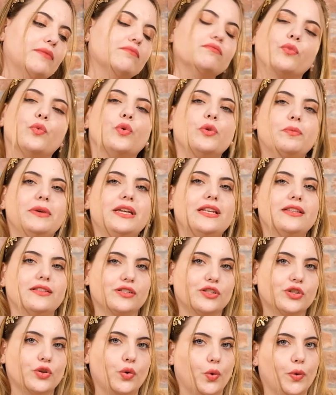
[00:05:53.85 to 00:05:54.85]
will be the
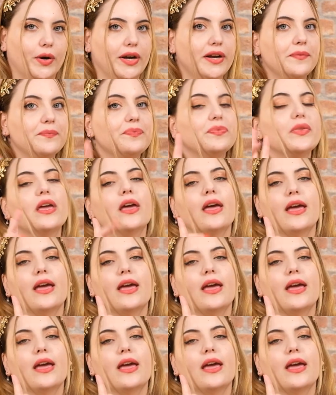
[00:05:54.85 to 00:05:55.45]
scoring.